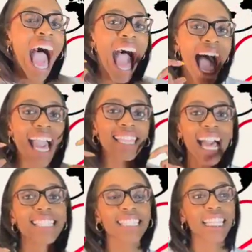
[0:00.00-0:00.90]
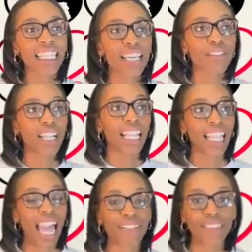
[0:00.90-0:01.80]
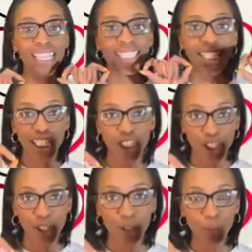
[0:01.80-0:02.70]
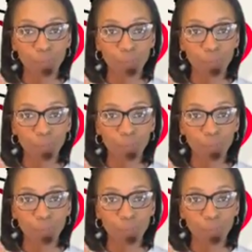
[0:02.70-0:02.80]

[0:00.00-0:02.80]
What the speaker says: I like to live a life intentional,